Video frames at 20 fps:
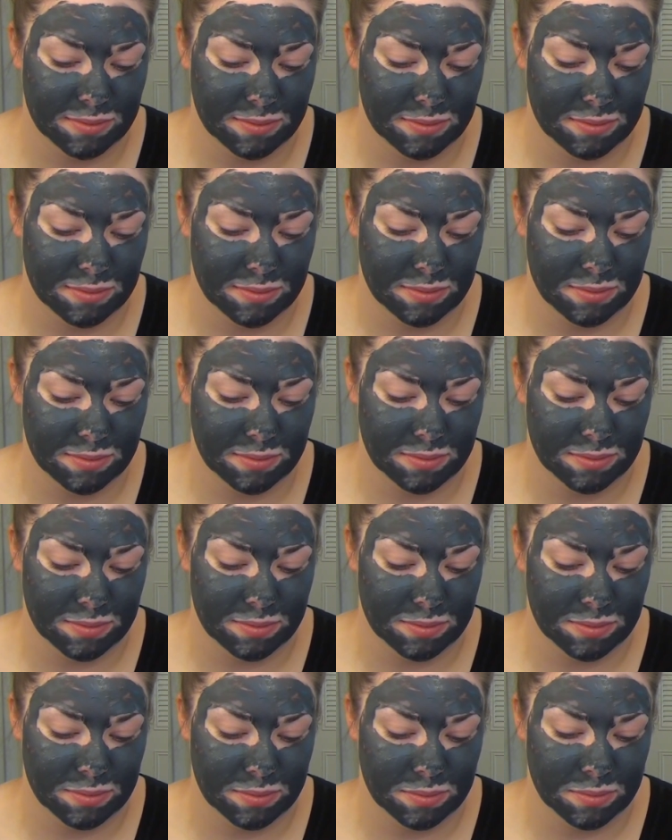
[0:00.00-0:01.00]

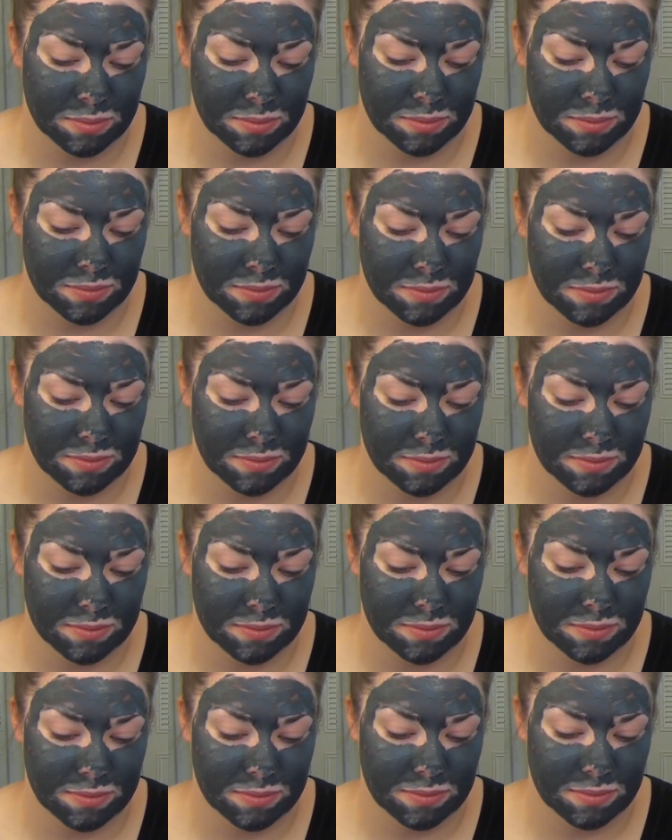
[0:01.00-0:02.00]

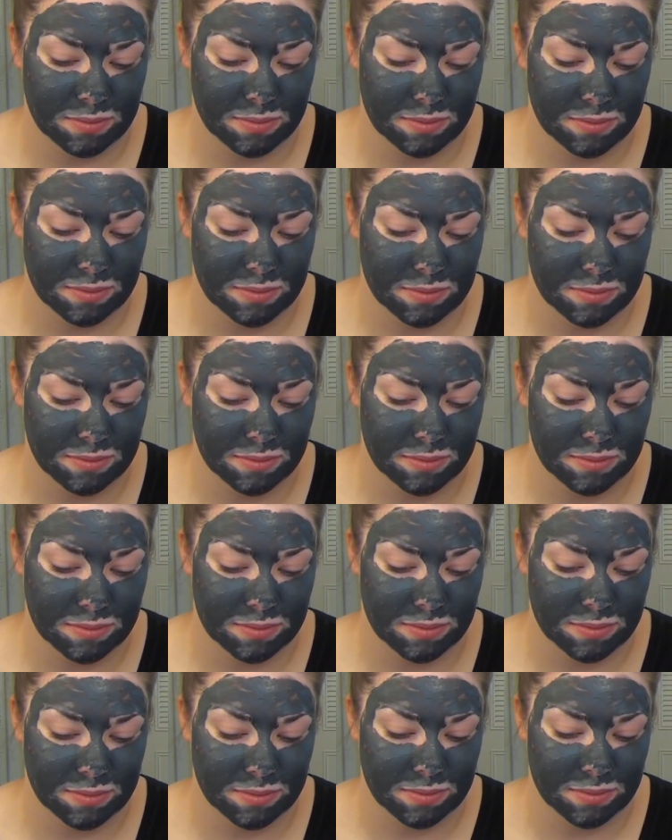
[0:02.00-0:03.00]

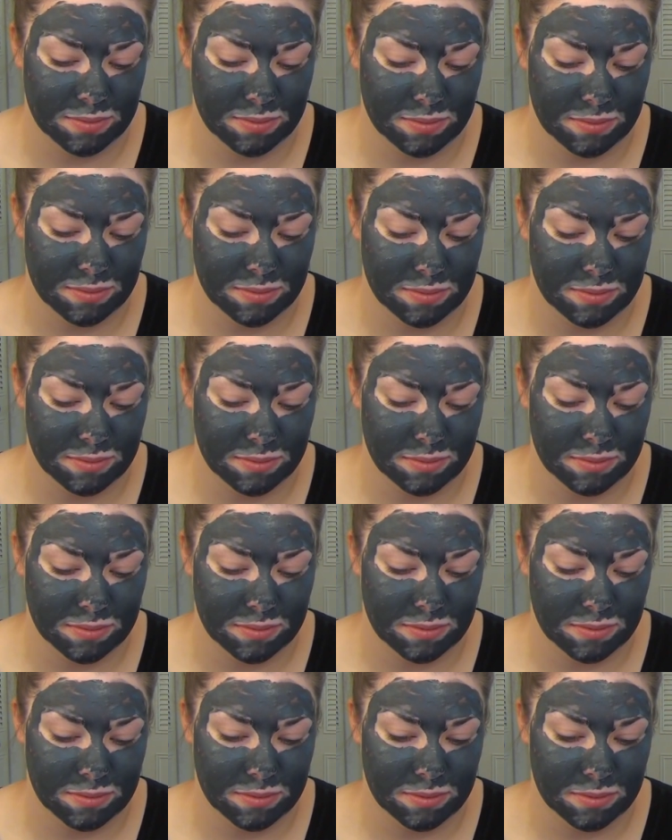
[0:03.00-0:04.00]

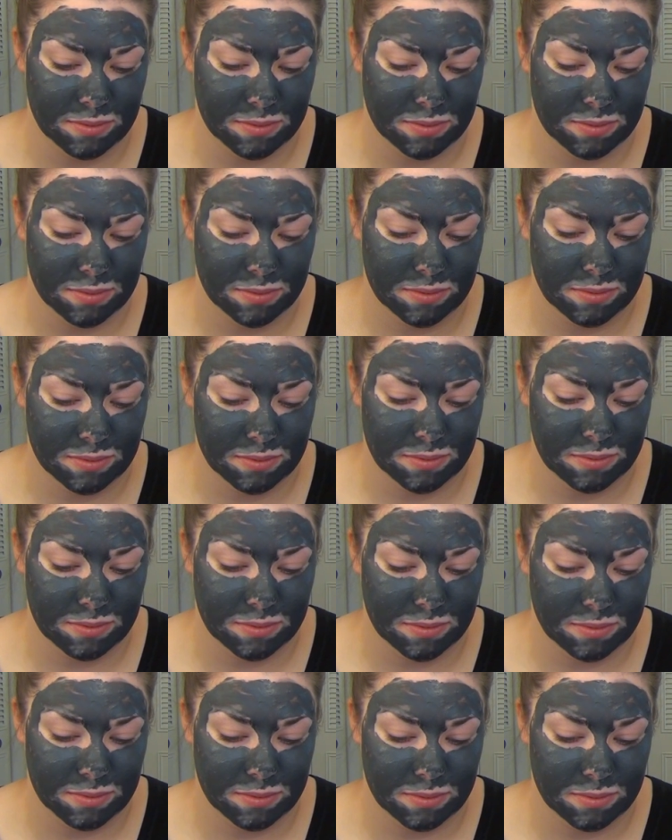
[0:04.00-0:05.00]

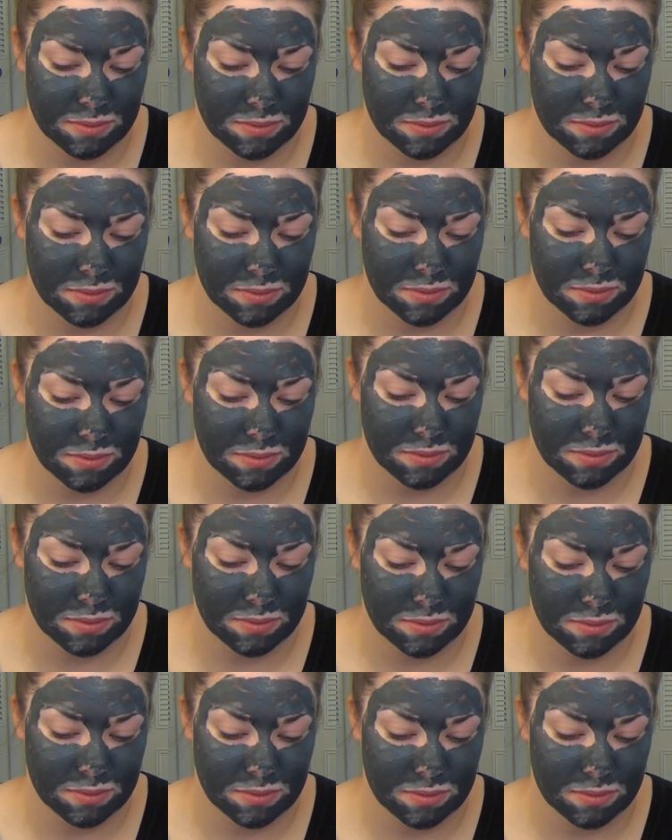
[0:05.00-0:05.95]
The person shown says nothing.